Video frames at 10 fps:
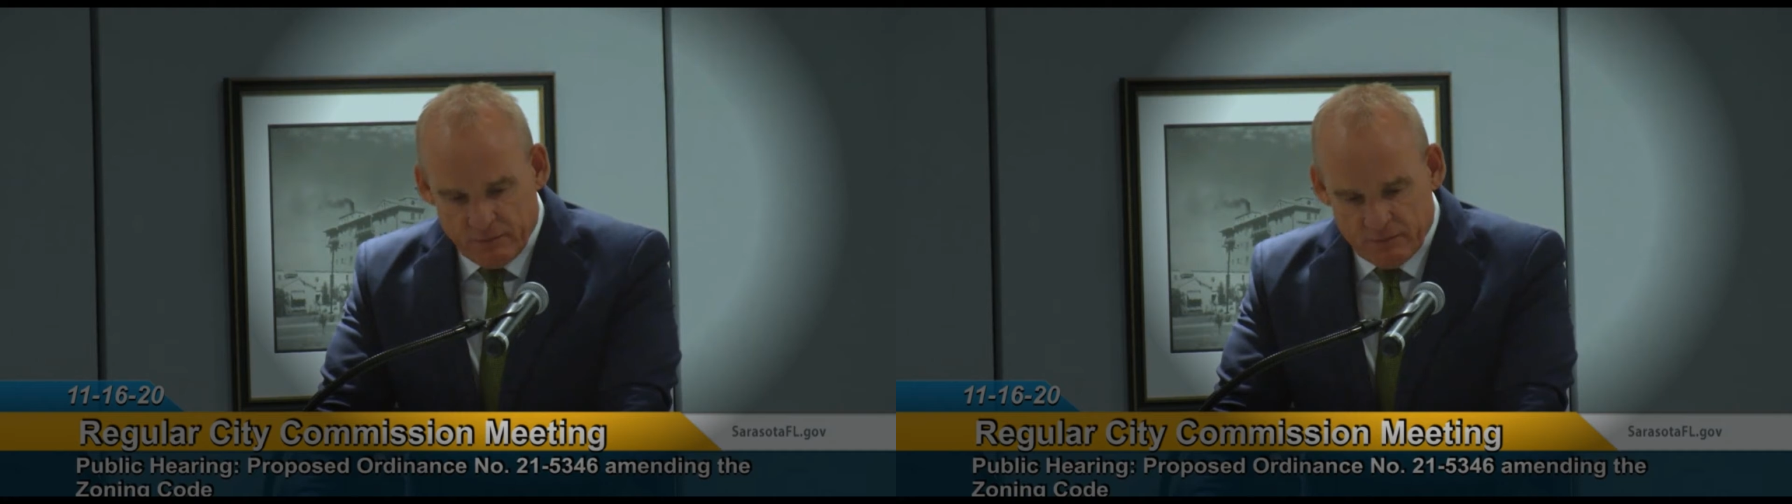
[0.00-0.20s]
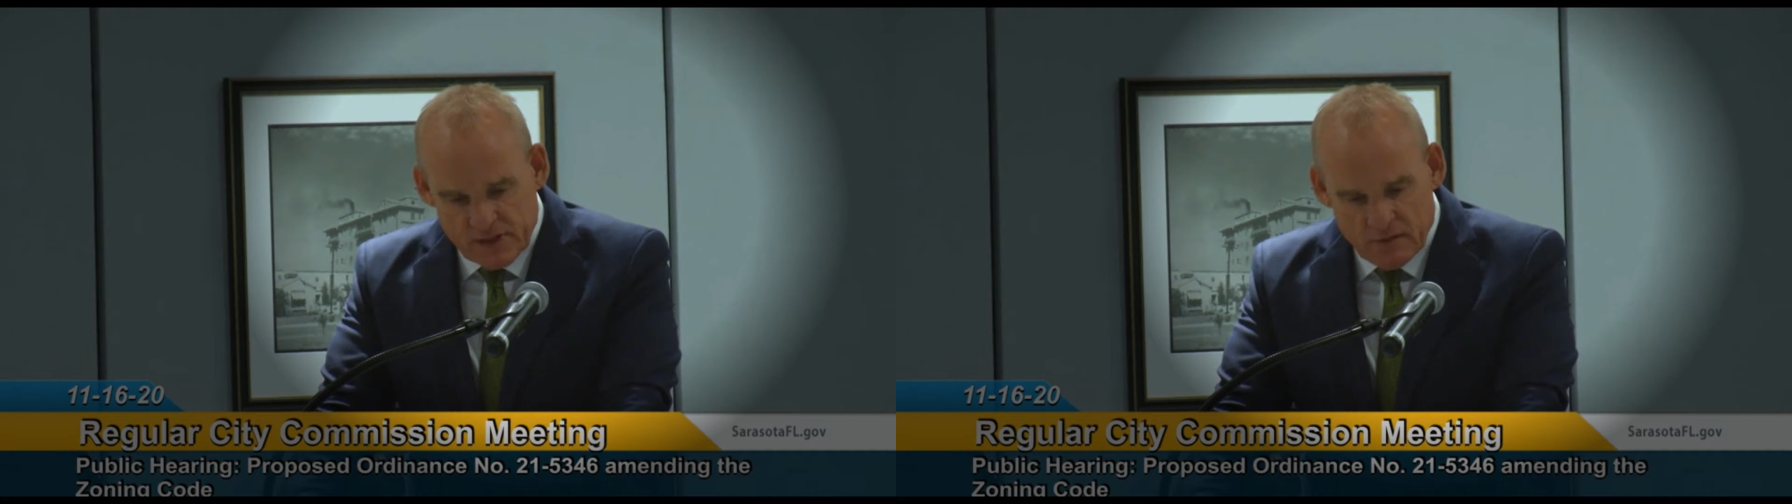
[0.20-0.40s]

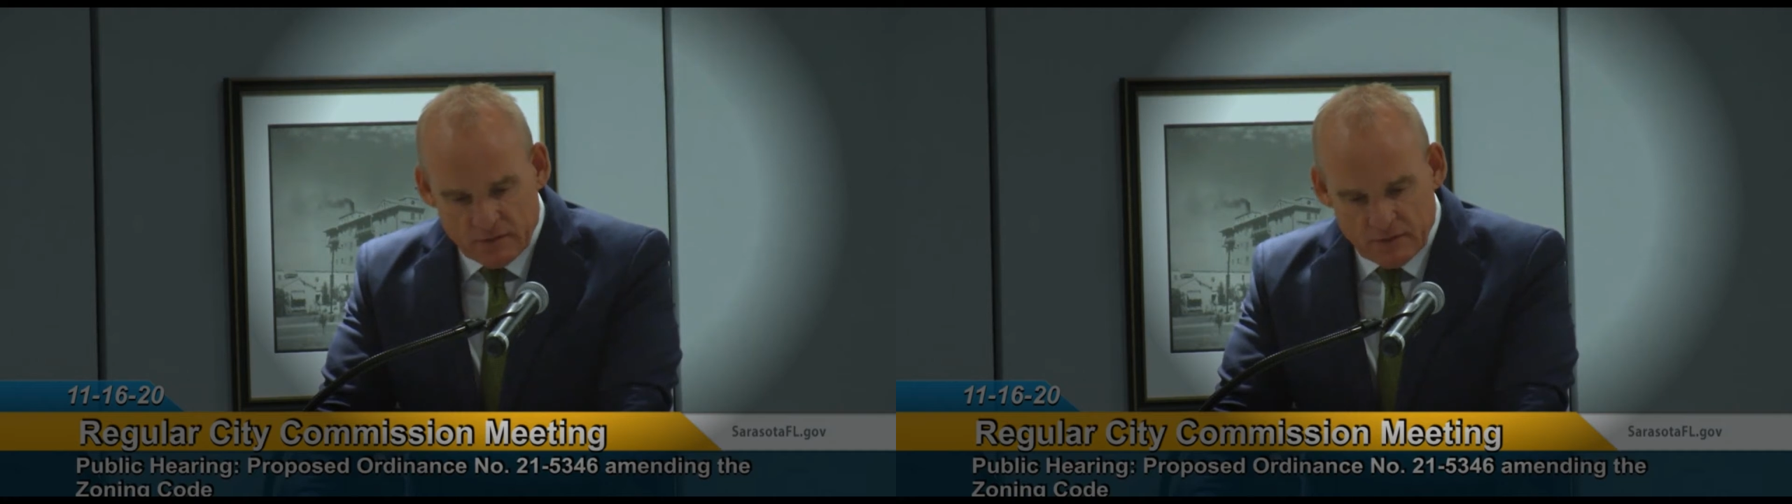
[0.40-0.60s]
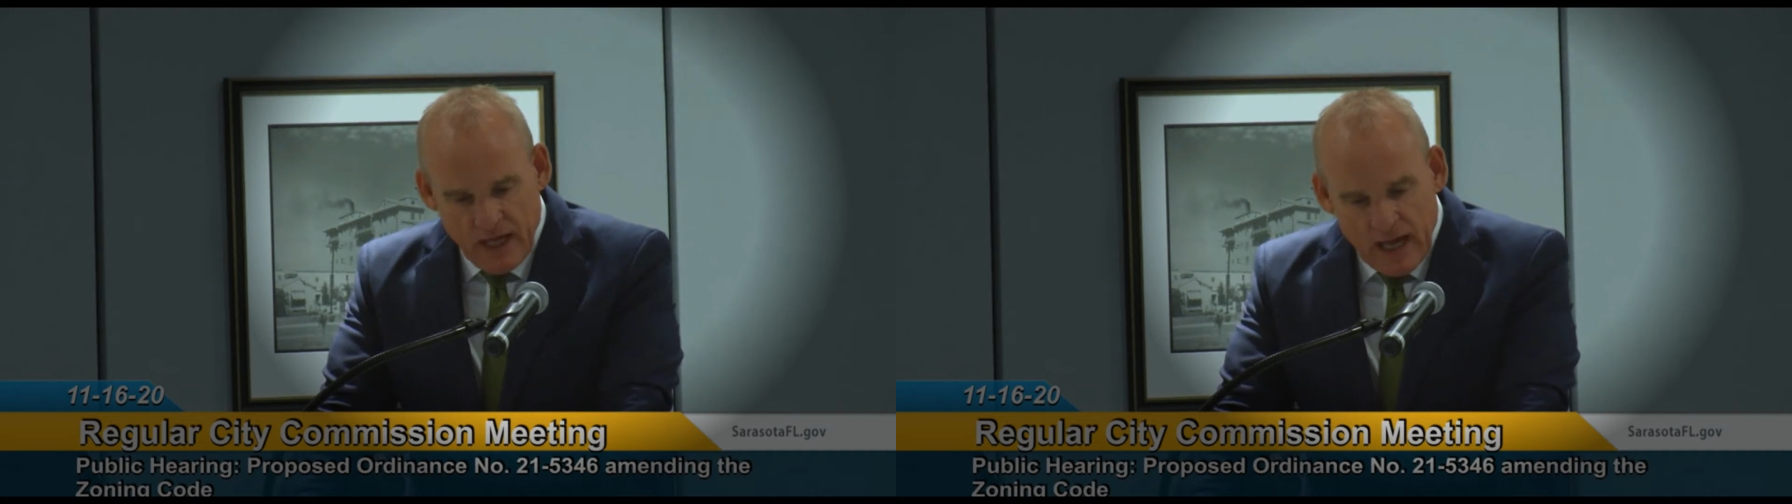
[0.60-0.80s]
it was
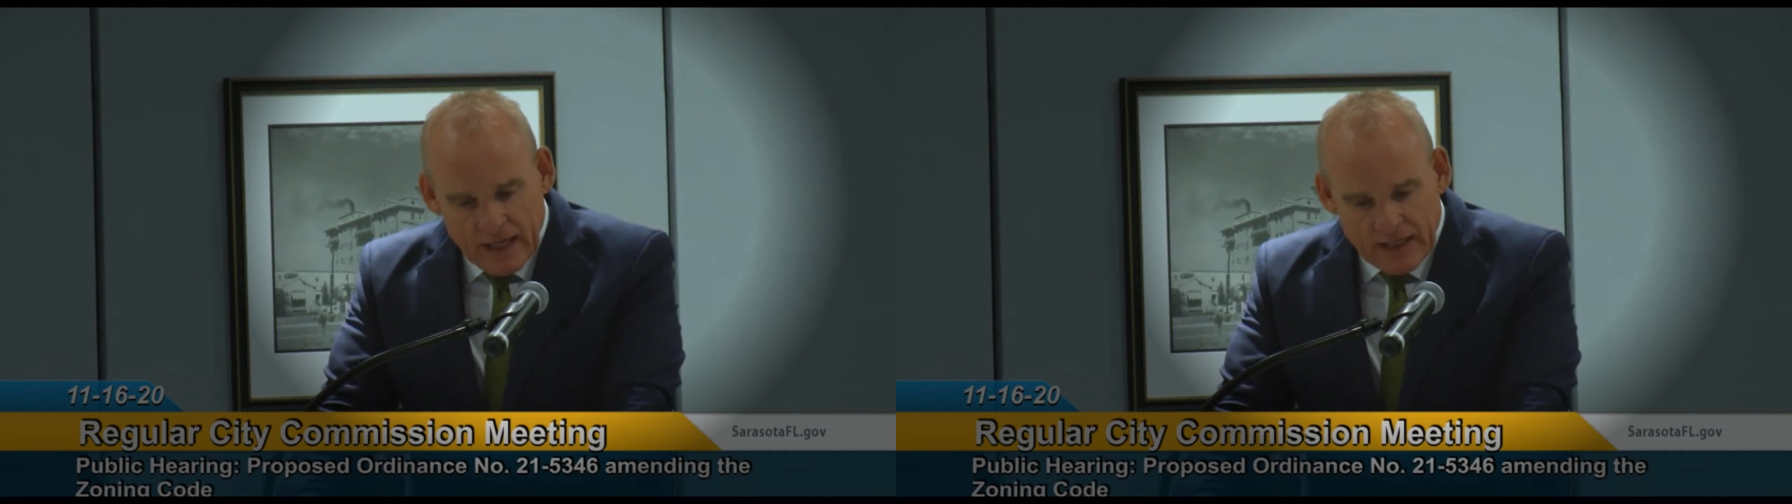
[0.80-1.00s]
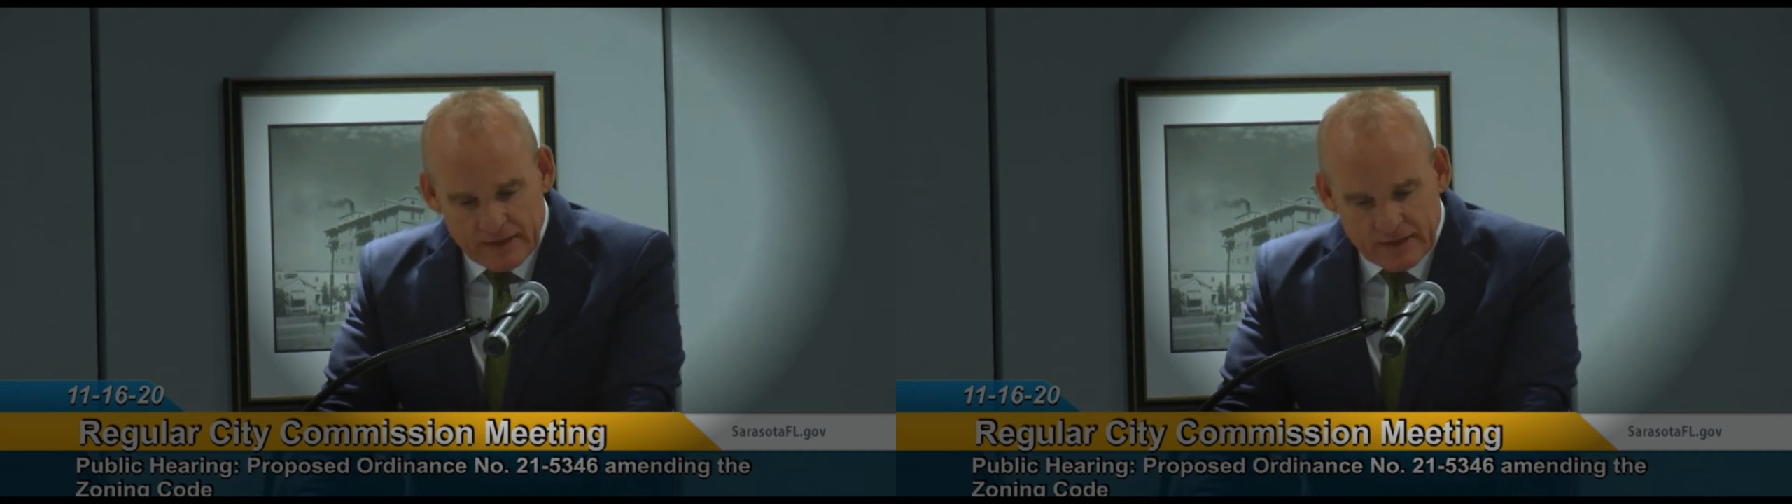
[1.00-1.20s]
okay